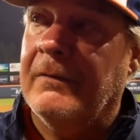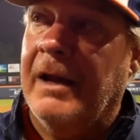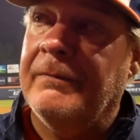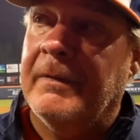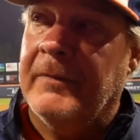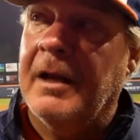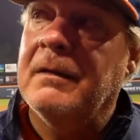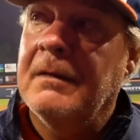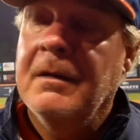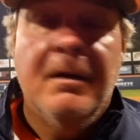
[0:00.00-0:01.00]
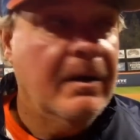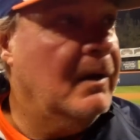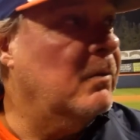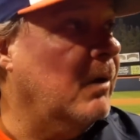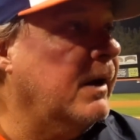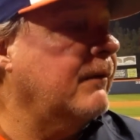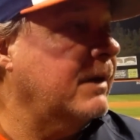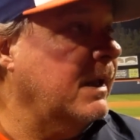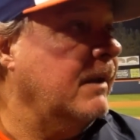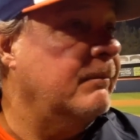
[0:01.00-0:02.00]
Raph, I'm right. He's won
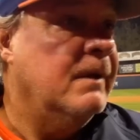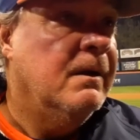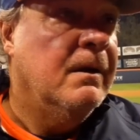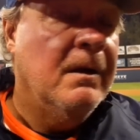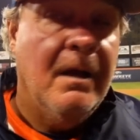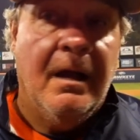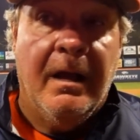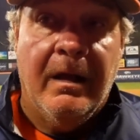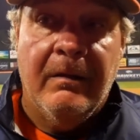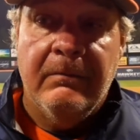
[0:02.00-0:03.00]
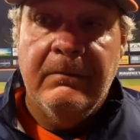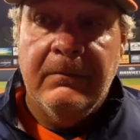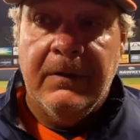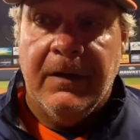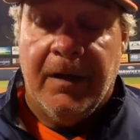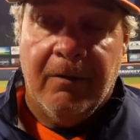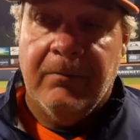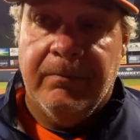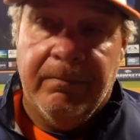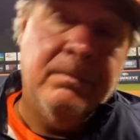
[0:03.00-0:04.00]
every game. You
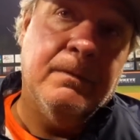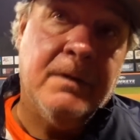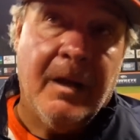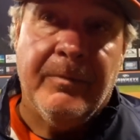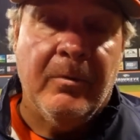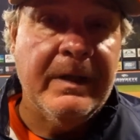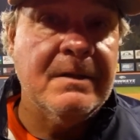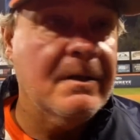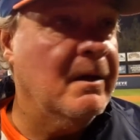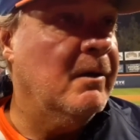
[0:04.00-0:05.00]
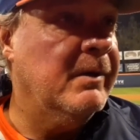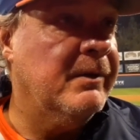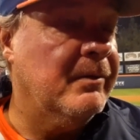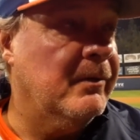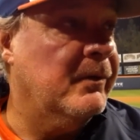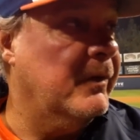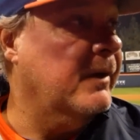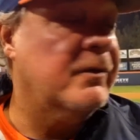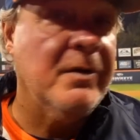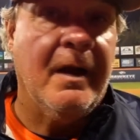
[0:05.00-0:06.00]
know, a couple weeks ago, he threw
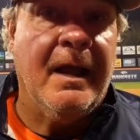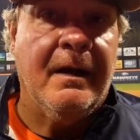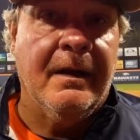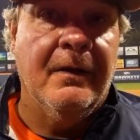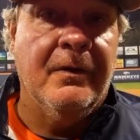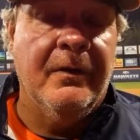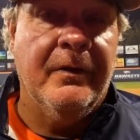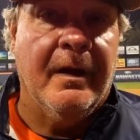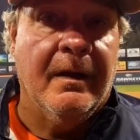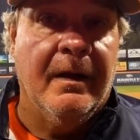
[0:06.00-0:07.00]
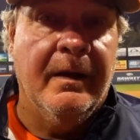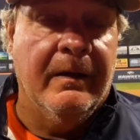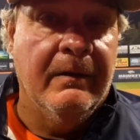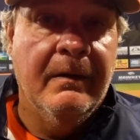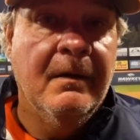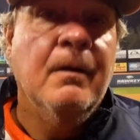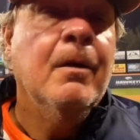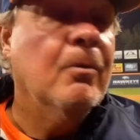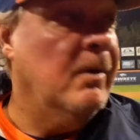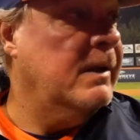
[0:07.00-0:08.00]
six shutout against UCLA and
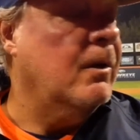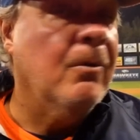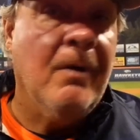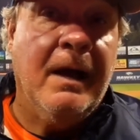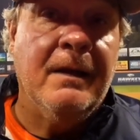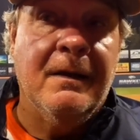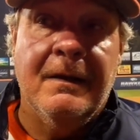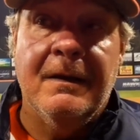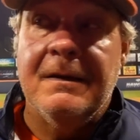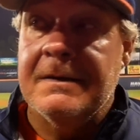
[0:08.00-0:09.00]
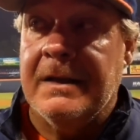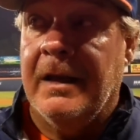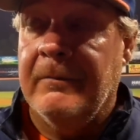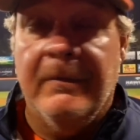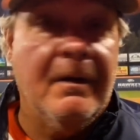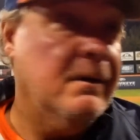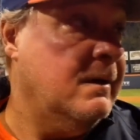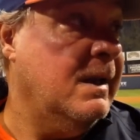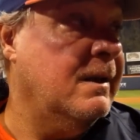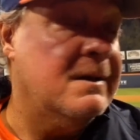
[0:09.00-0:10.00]
went to Hawaii and did the same
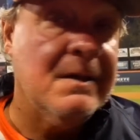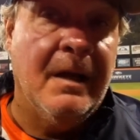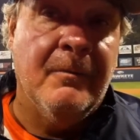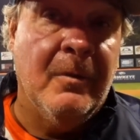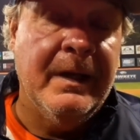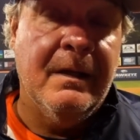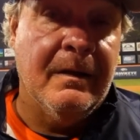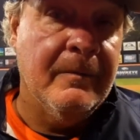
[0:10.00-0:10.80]
in the same week.